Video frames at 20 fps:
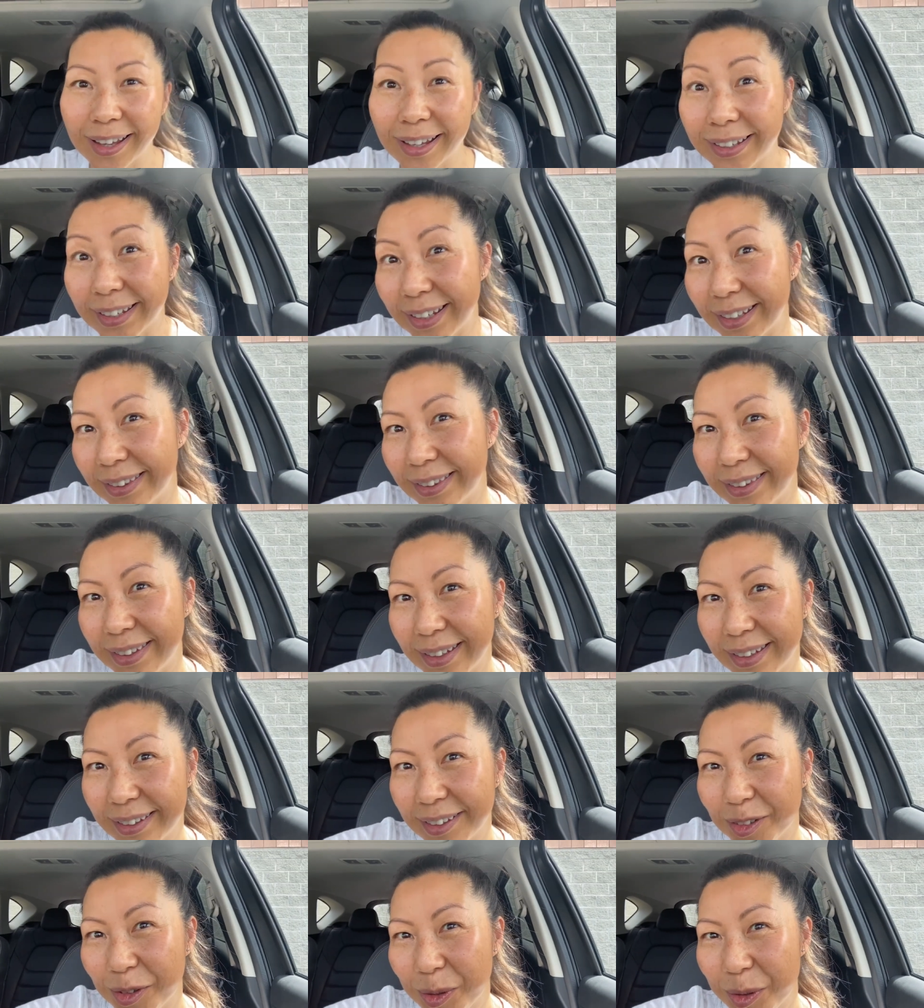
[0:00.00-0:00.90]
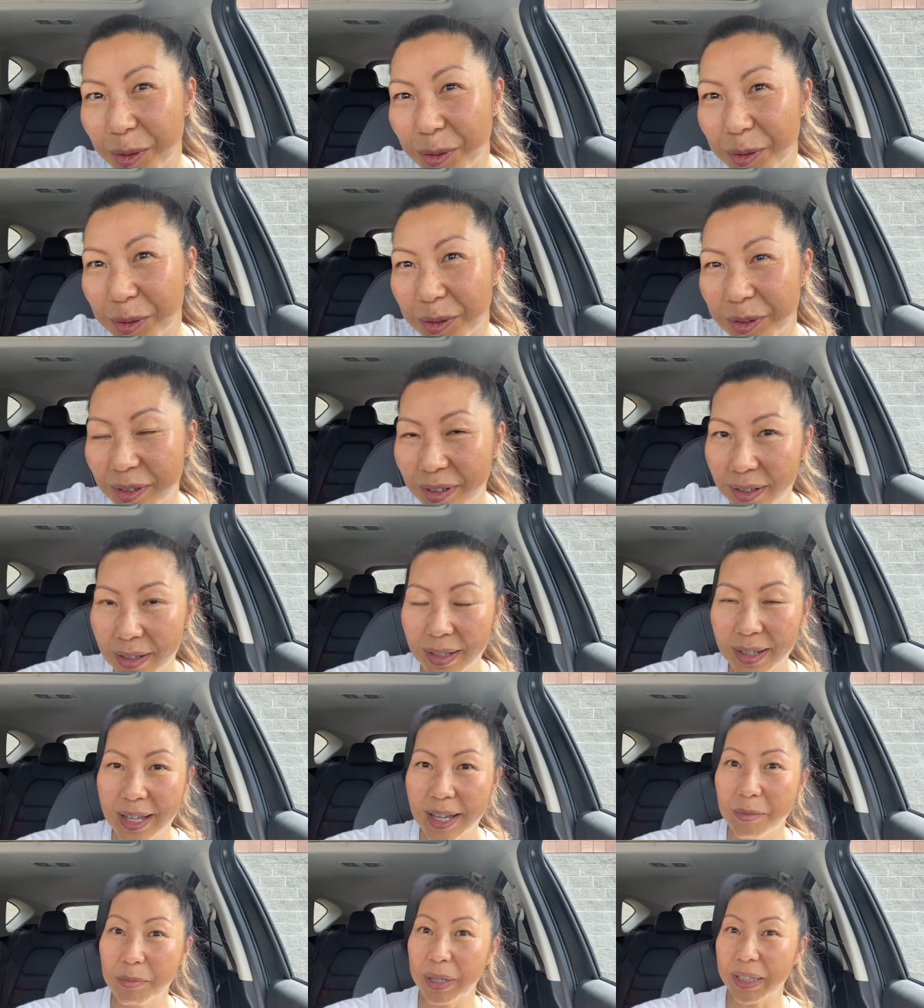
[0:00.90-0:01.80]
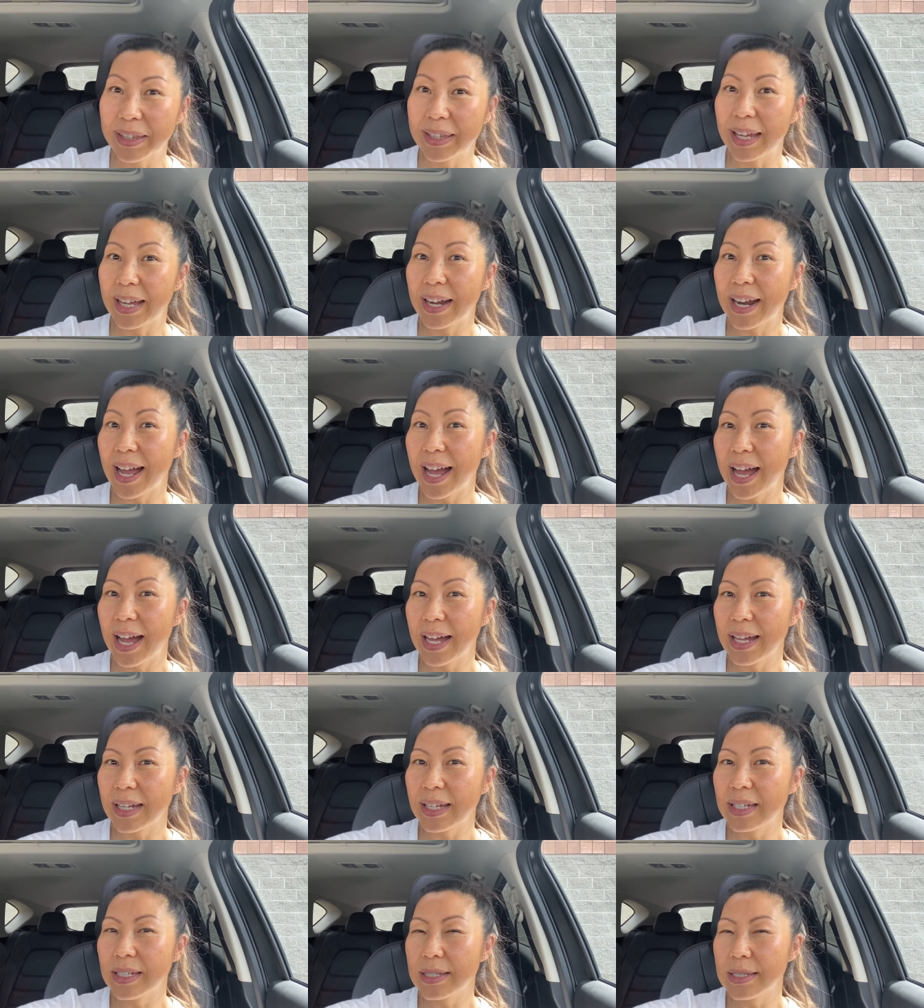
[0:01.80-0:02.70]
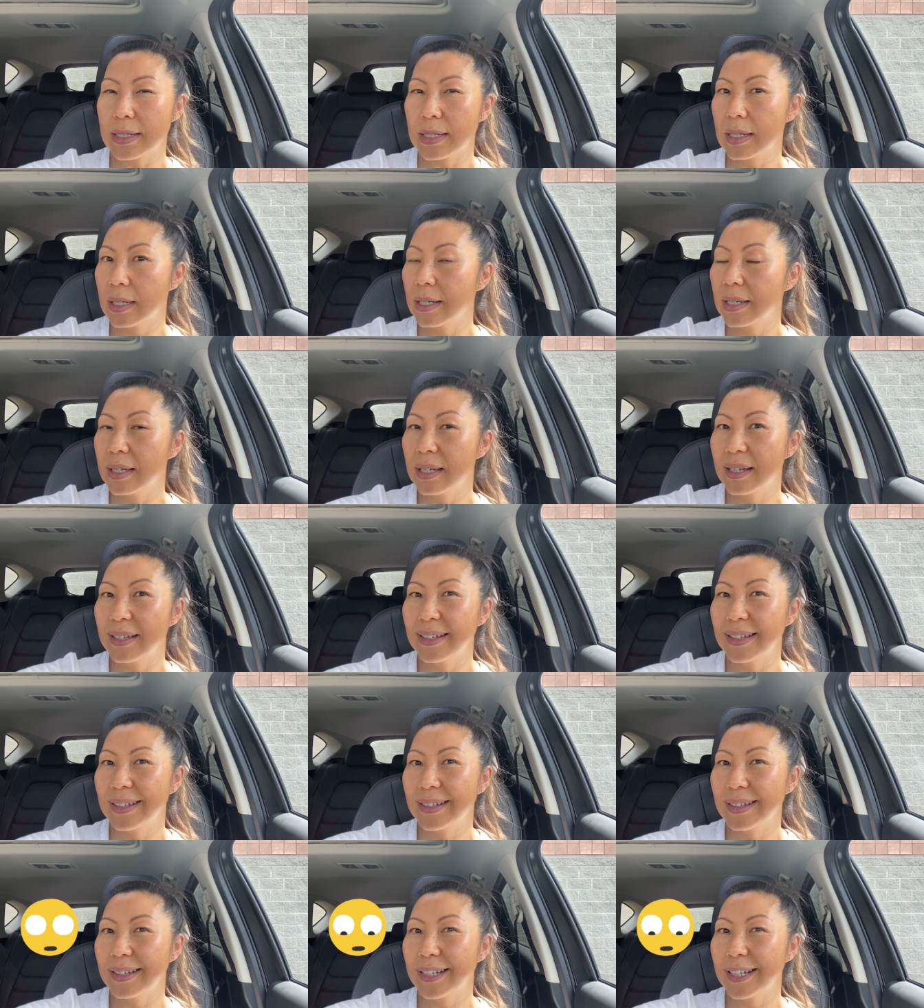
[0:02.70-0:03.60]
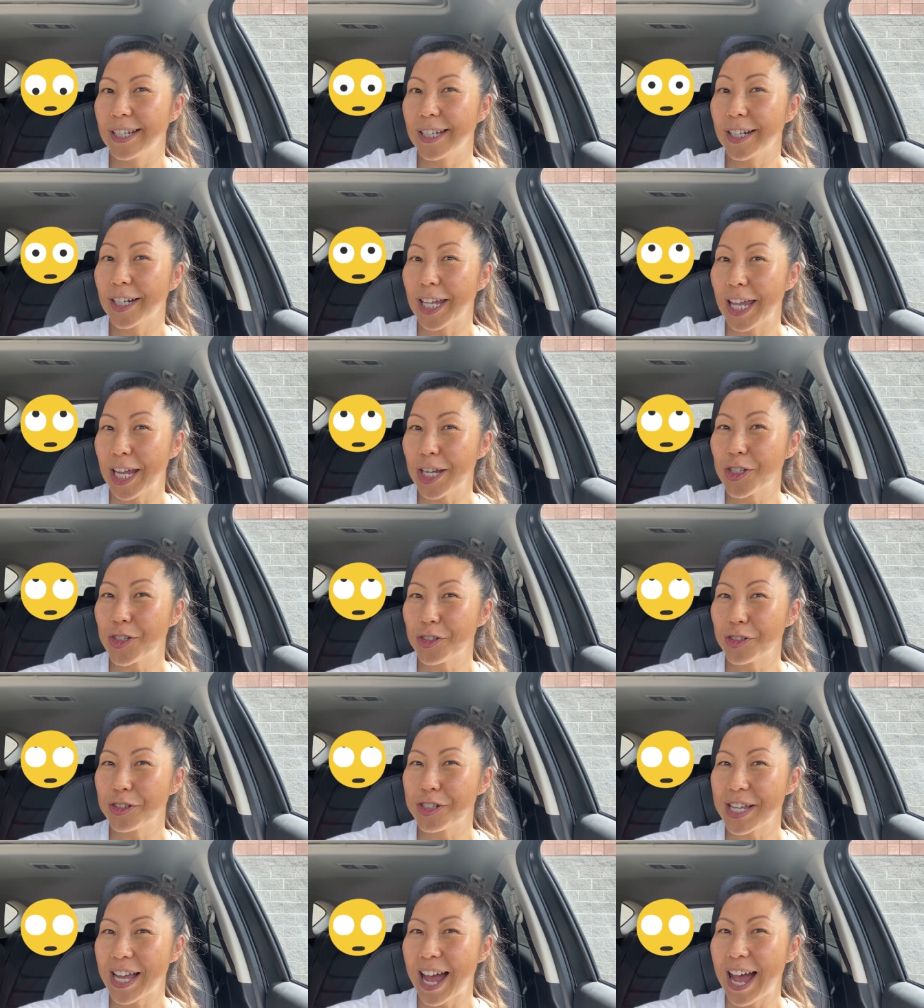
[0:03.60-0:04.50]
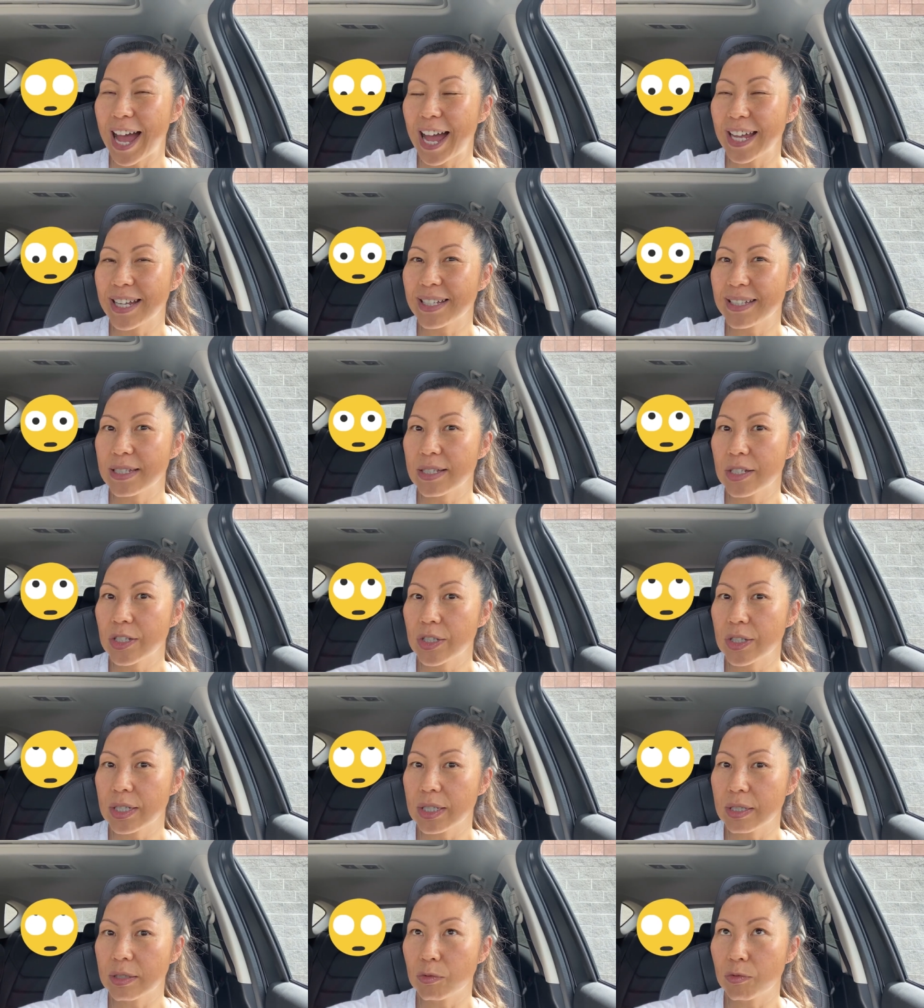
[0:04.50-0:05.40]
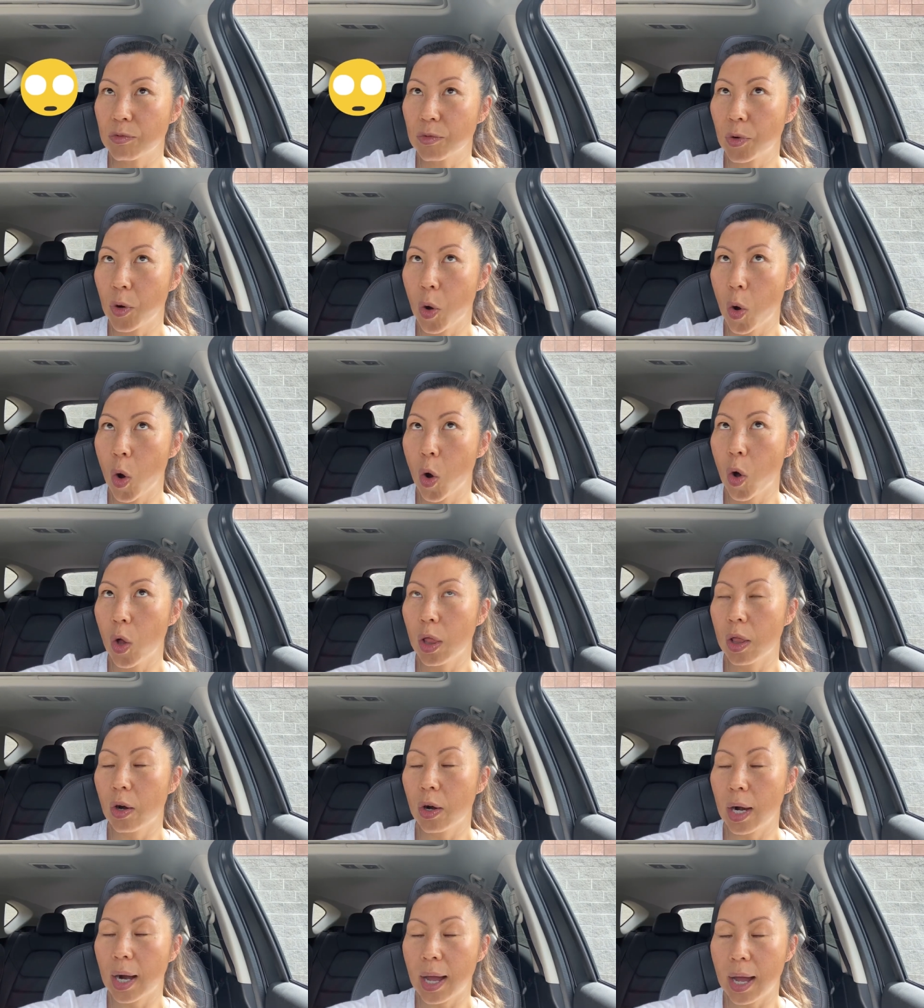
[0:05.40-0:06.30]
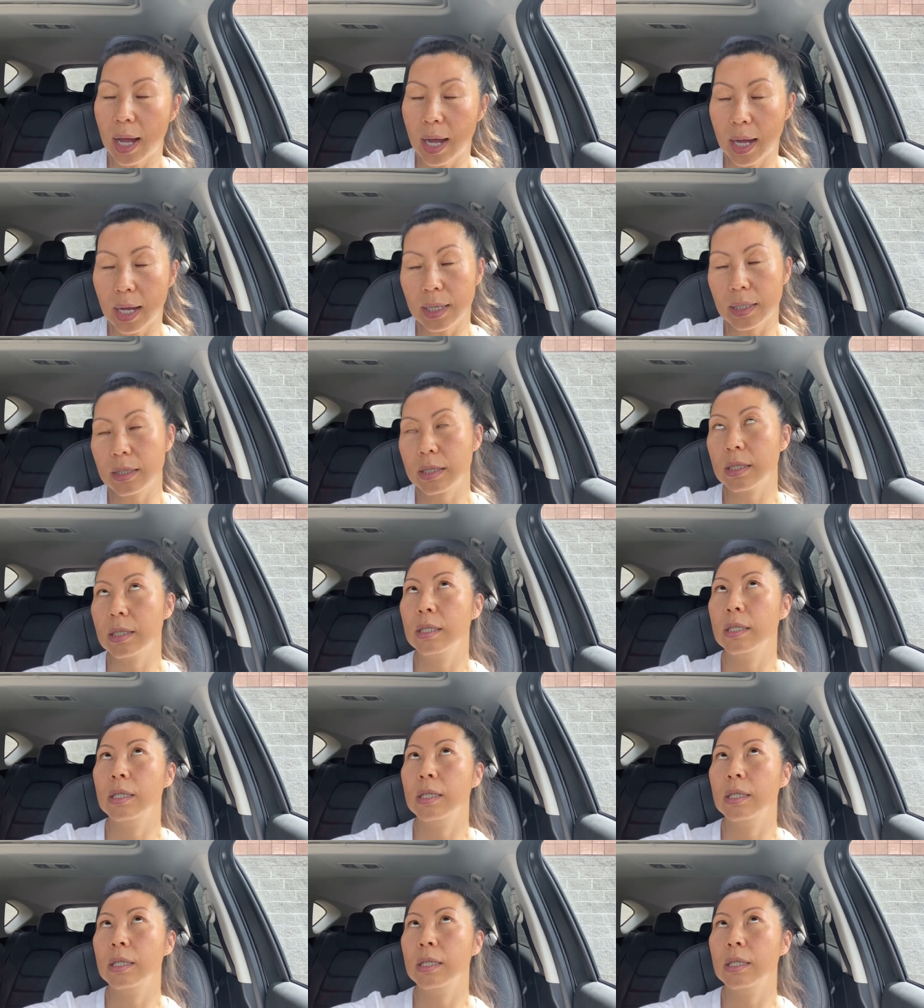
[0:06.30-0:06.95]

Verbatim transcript: it did go through. But then eyes. In the cashier's eyes, she rolled her eyes.